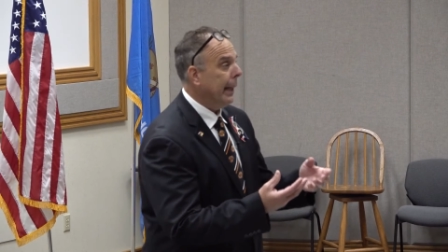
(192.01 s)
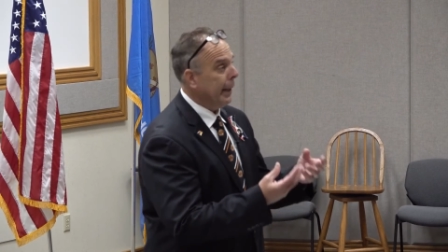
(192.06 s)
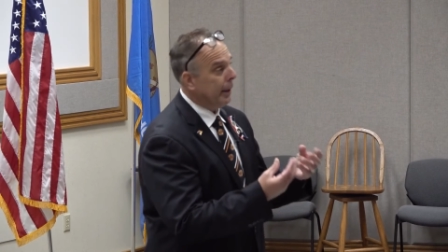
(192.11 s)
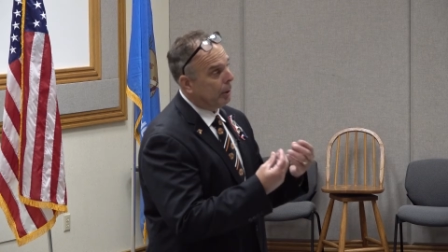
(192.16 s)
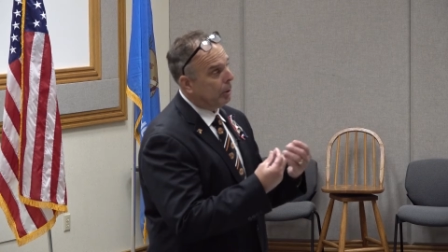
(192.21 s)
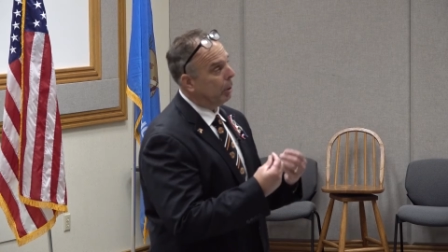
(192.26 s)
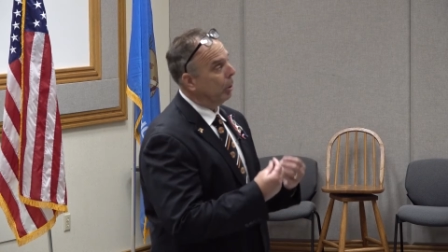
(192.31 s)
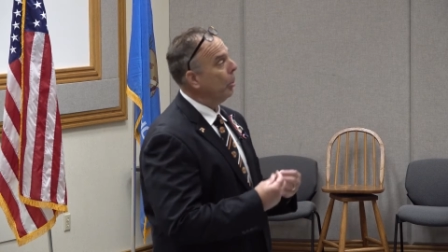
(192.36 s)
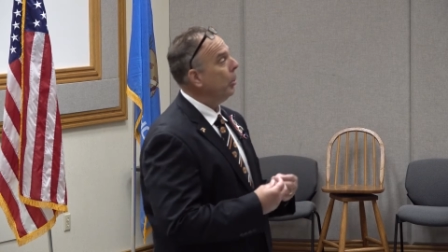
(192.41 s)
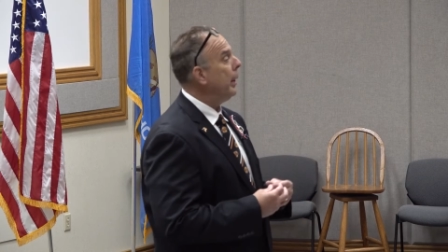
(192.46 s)

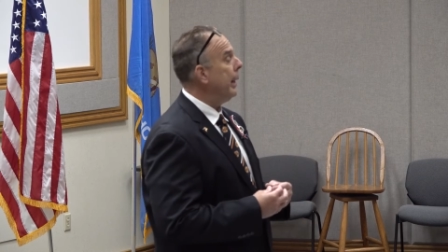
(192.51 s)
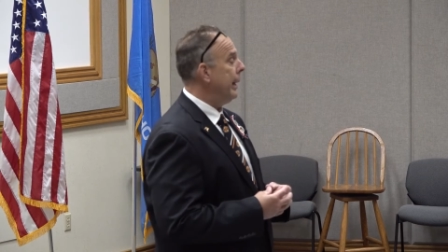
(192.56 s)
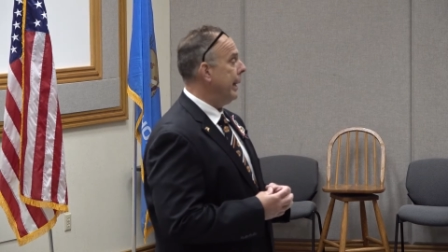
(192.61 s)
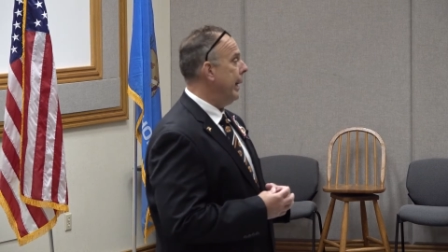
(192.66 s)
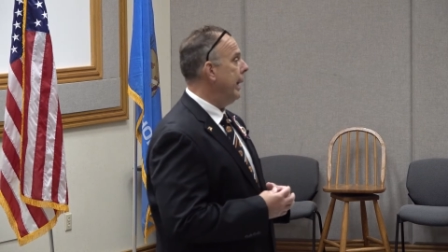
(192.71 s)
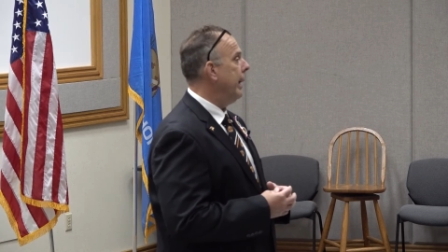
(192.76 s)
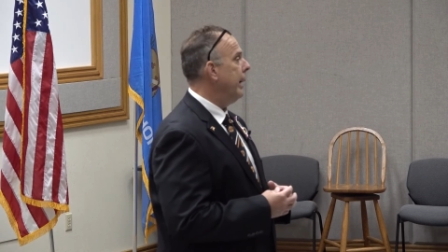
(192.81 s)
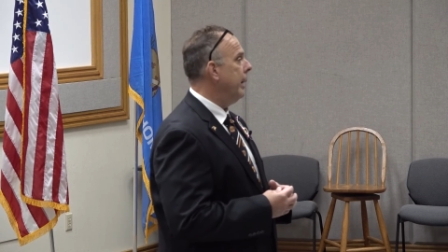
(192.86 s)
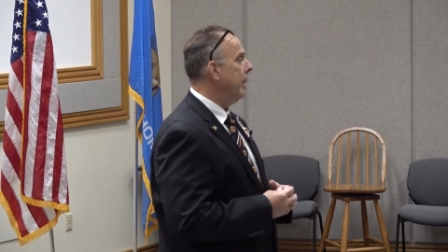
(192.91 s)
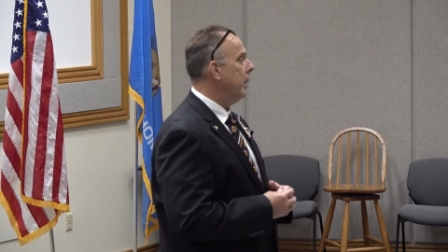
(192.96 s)
including
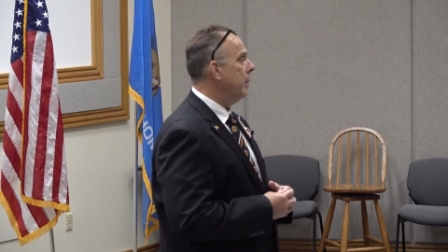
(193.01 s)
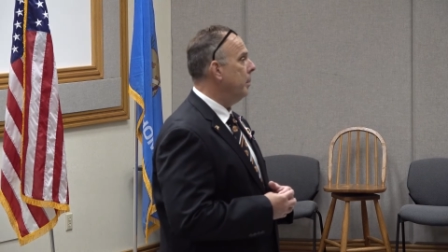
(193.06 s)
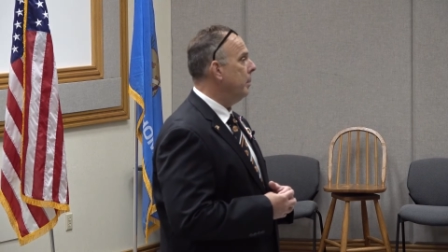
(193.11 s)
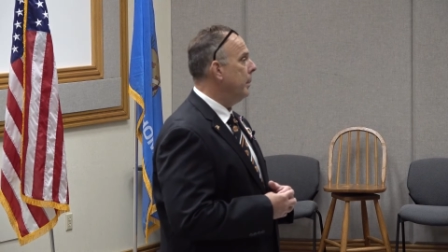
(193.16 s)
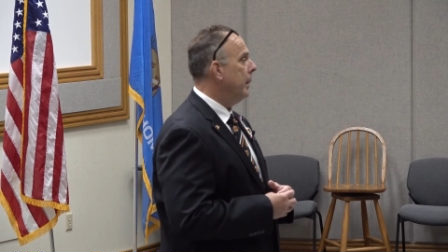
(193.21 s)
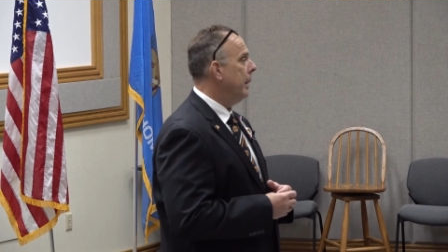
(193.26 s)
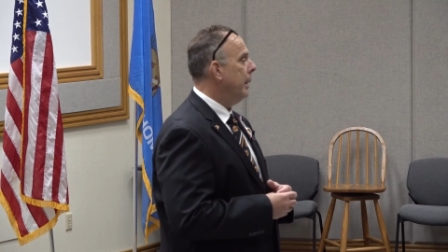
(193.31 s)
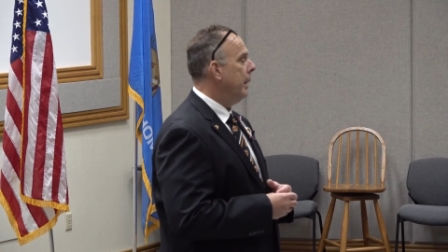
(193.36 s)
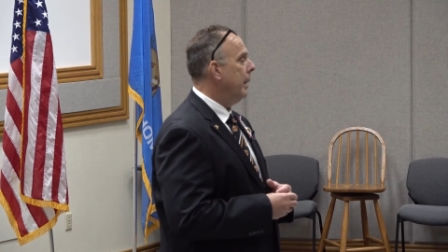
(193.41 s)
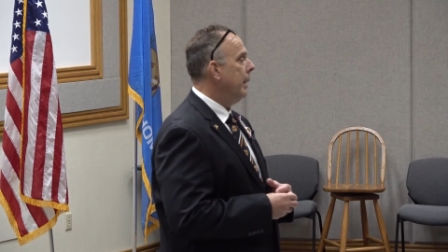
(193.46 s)

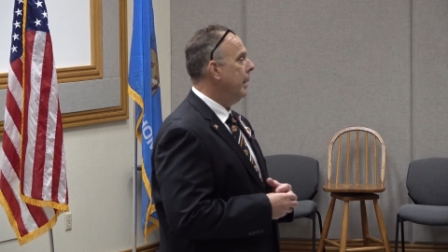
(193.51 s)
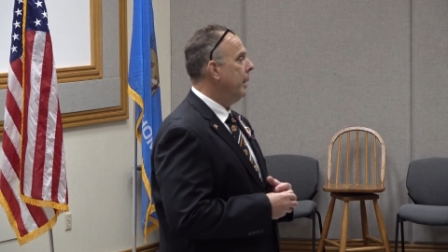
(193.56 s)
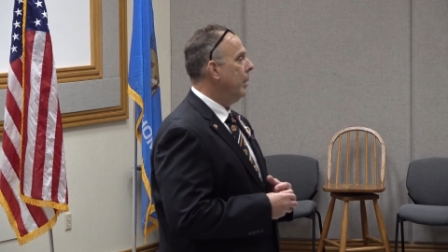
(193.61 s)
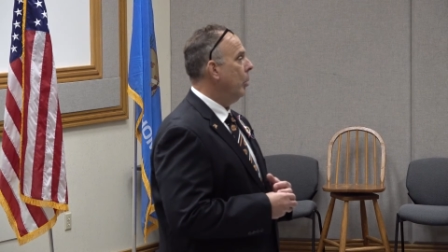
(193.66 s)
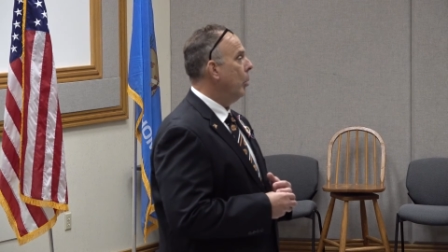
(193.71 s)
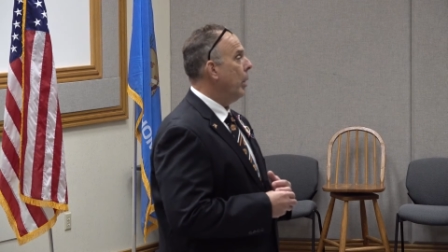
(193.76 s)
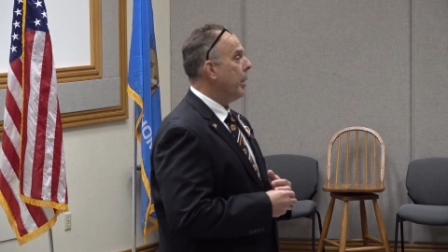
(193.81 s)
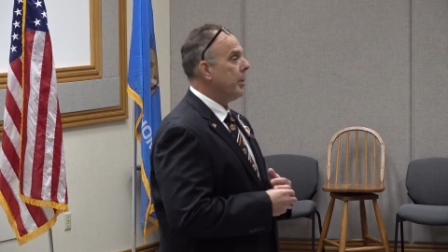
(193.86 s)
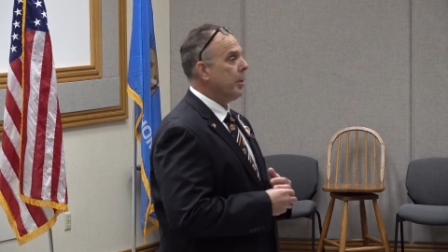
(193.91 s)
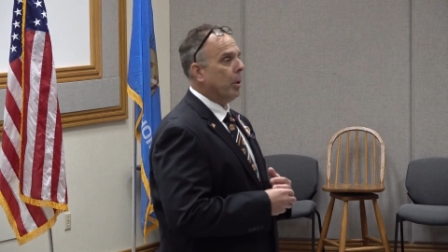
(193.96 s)
him,
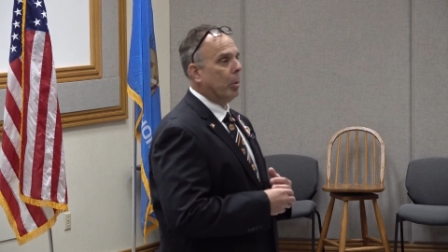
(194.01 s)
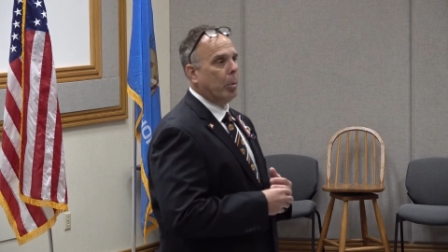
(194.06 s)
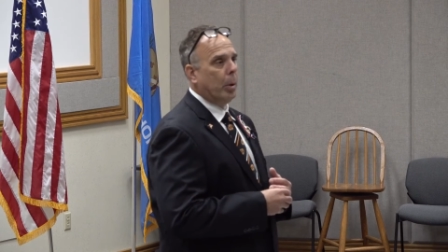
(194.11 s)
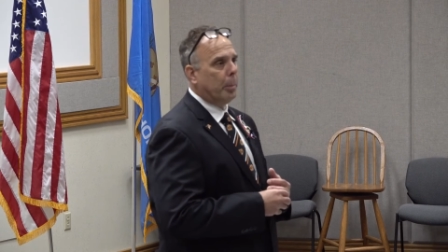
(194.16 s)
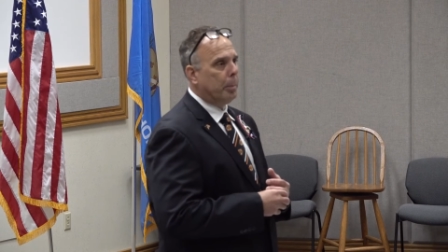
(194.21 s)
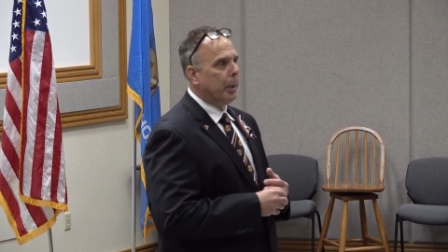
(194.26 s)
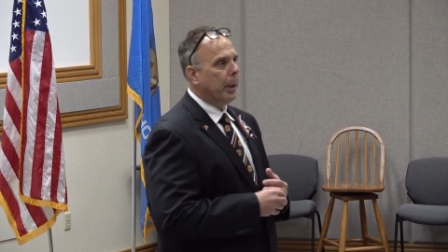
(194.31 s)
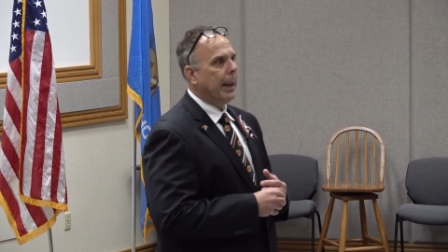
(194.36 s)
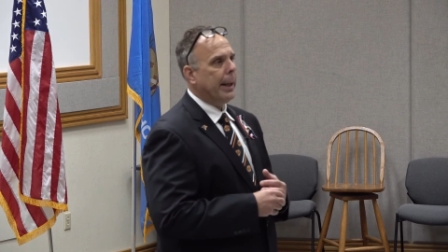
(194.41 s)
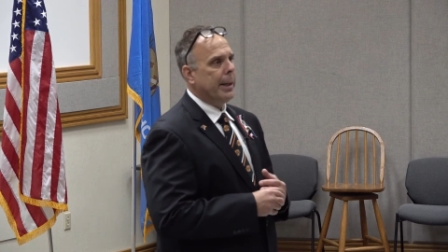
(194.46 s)
was a
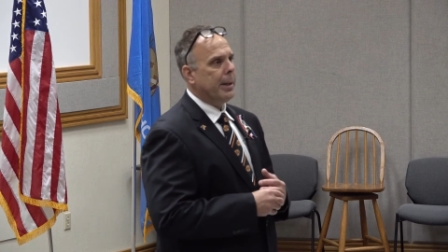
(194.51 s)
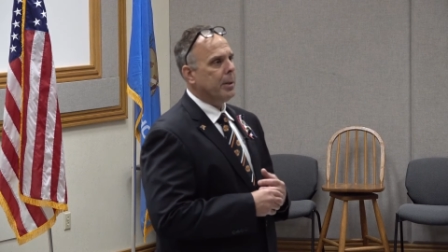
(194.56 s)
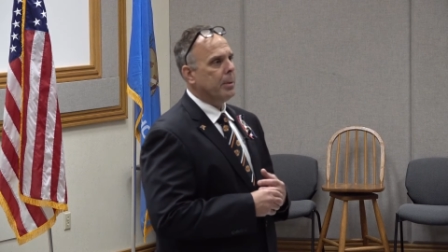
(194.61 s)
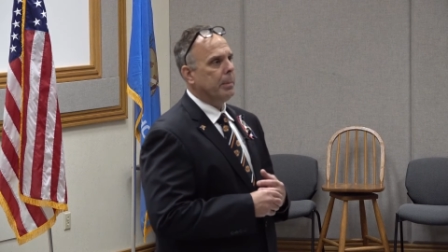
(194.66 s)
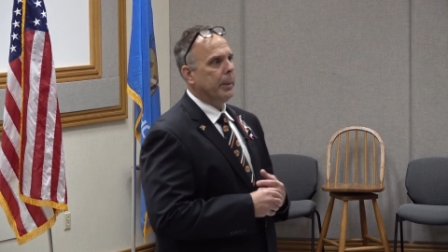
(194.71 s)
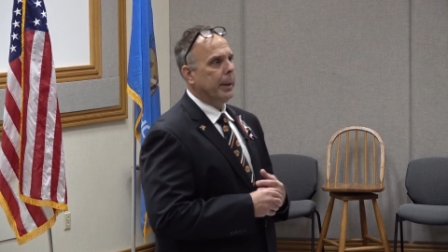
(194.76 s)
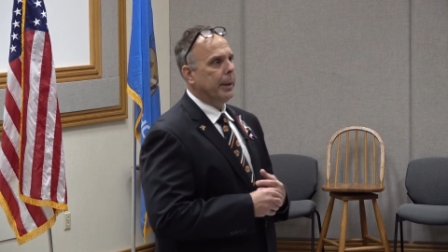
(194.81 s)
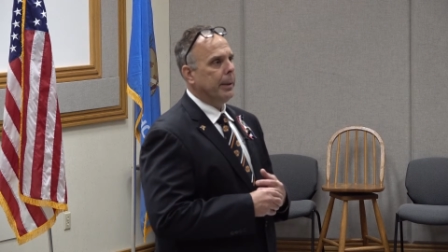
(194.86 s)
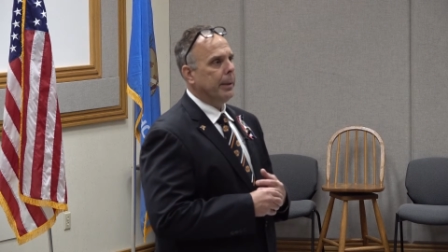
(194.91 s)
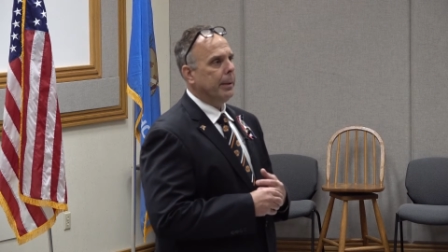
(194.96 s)

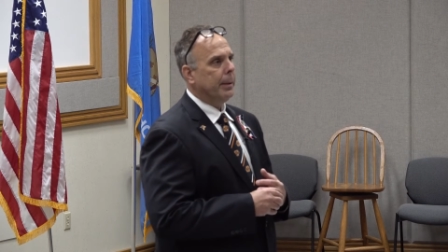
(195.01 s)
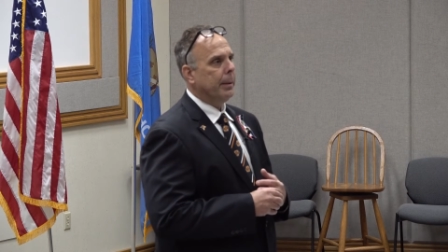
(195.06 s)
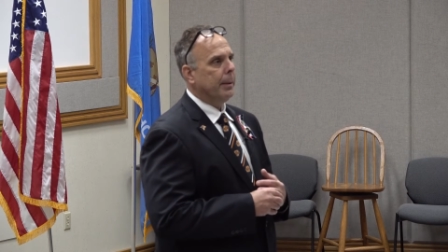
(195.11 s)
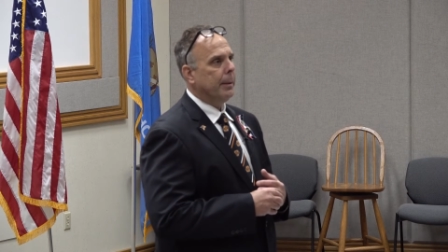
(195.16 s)
replacement.